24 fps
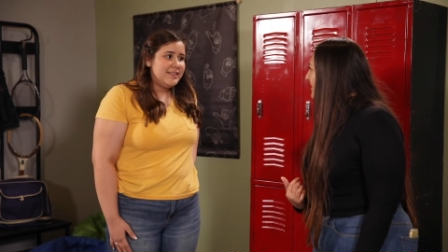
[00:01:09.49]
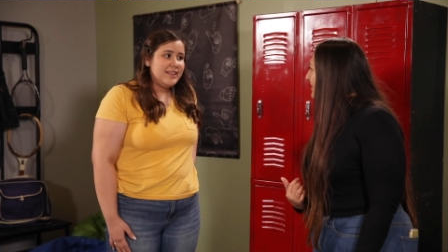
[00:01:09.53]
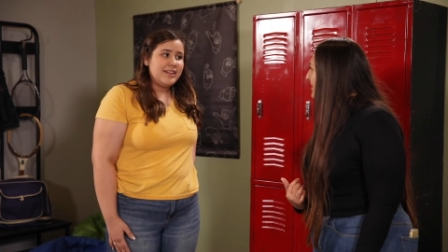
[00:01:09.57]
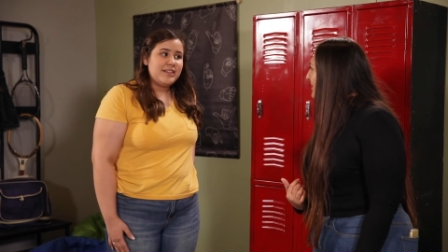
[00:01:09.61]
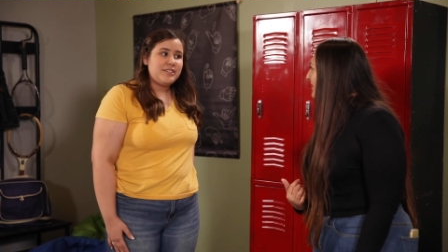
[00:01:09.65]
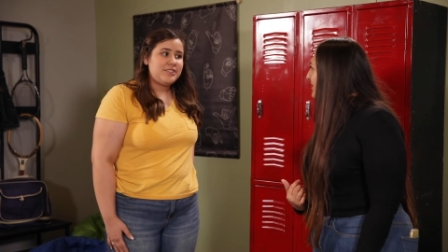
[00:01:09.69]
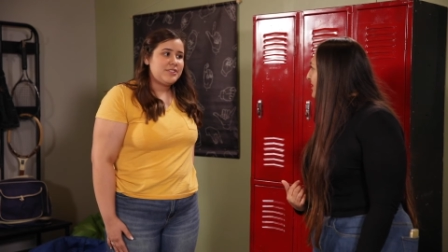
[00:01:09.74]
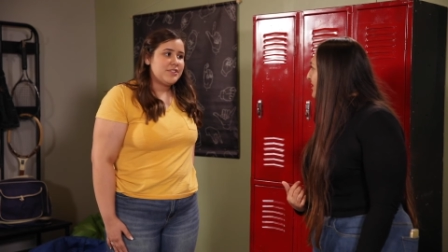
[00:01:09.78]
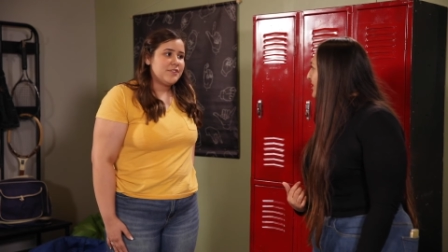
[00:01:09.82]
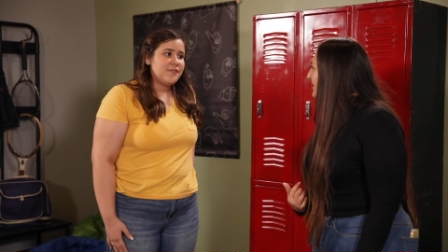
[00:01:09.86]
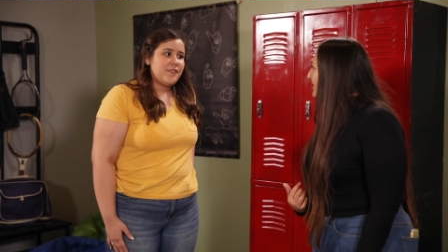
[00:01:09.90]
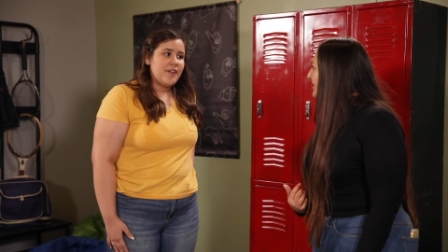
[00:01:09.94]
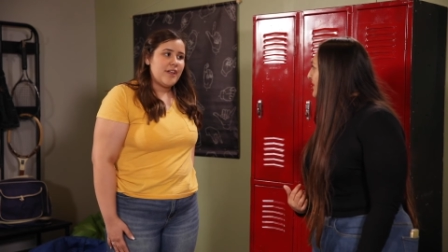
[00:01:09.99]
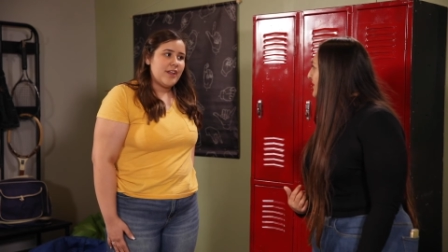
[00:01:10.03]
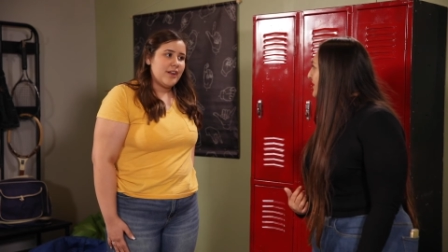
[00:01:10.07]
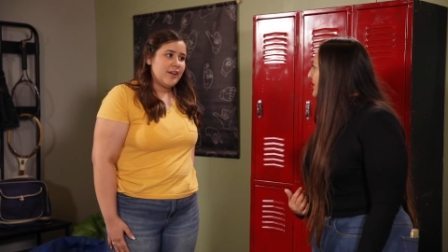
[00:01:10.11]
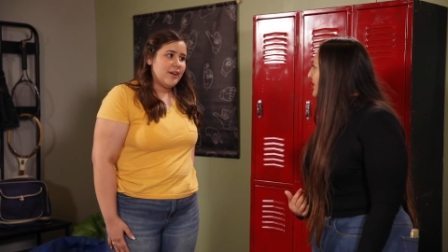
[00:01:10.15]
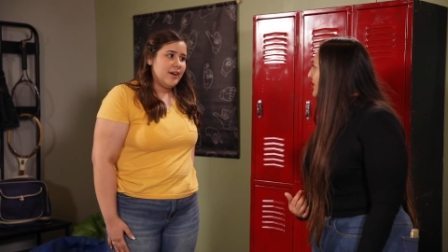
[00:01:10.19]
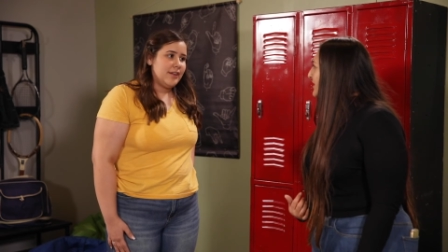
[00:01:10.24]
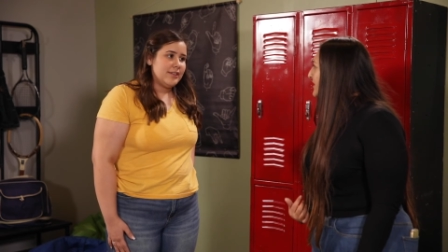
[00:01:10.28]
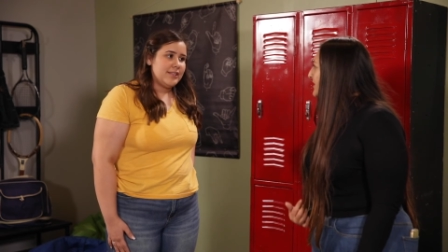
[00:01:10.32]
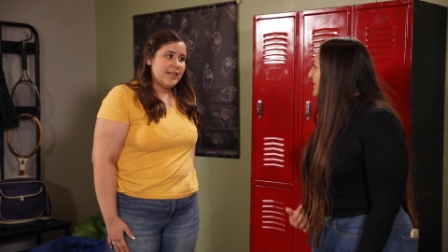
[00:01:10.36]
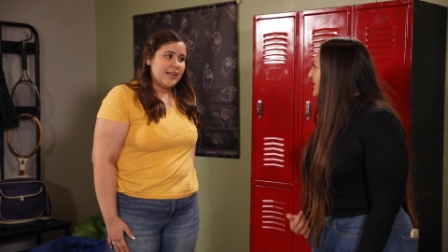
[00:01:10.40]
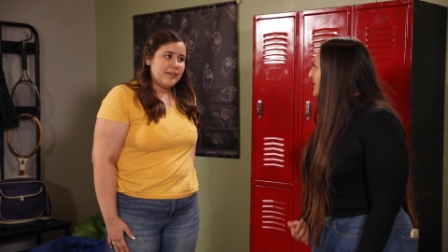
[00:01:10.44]
didn't just fall out of
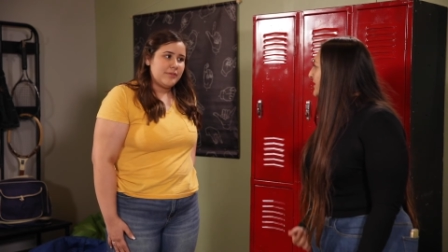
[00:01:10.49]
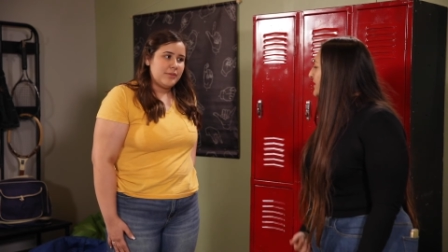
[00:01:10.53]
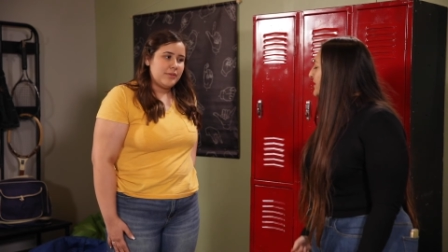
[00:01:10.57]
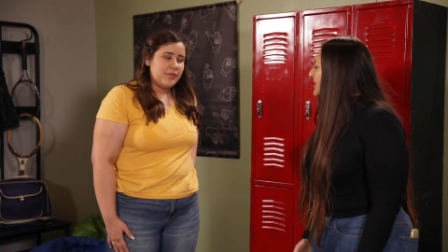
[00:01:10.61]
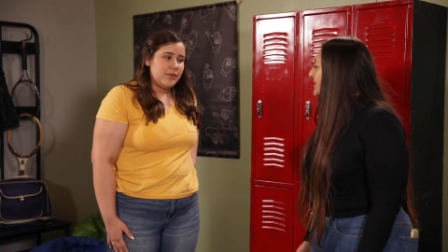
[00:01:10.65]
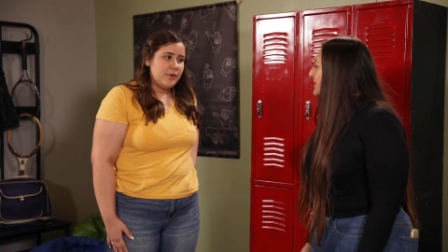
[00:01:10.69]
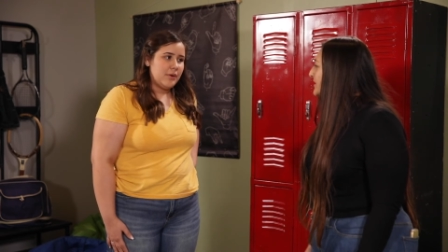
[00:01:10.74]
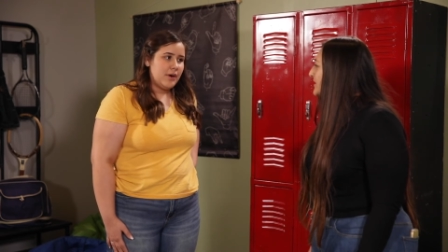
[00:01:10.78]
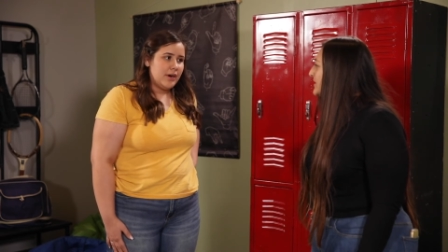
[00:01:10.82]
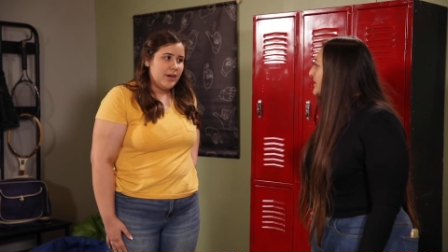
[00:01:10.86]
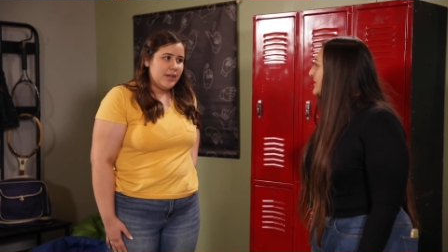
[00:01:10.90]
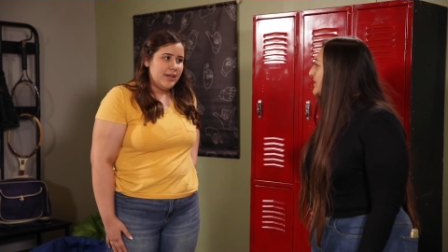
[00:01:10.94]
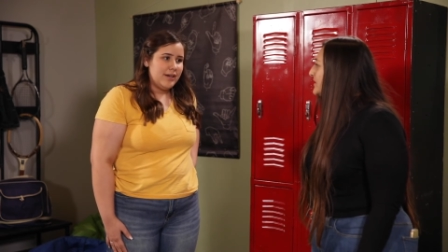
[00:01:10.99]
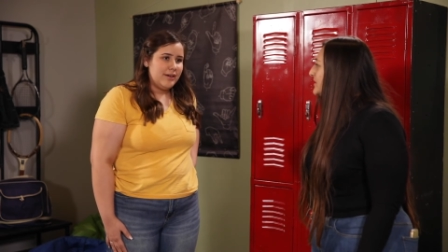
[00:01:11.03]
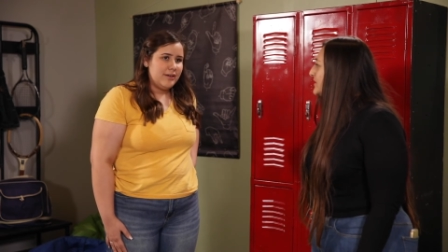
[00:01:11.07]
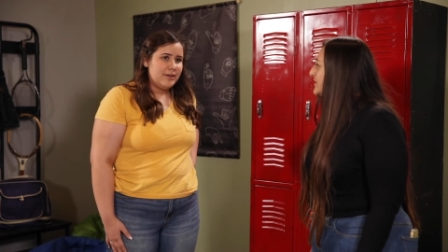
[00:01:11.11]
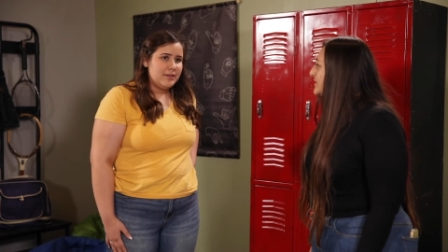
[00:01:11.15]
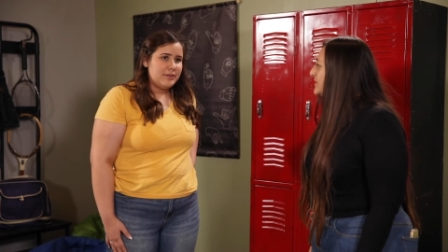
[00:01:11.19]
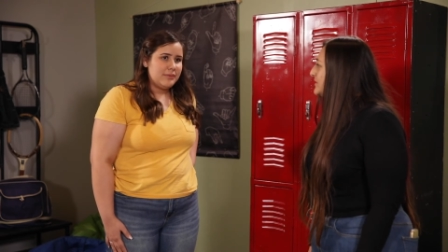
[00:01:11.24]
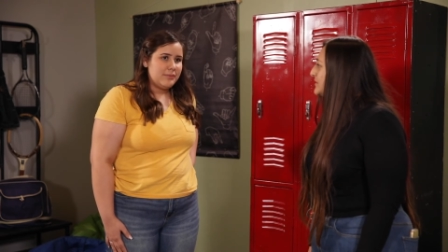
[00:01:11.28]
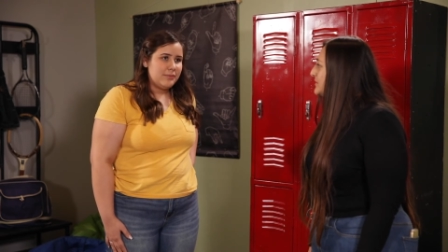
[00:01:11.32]
contact with you, Aria.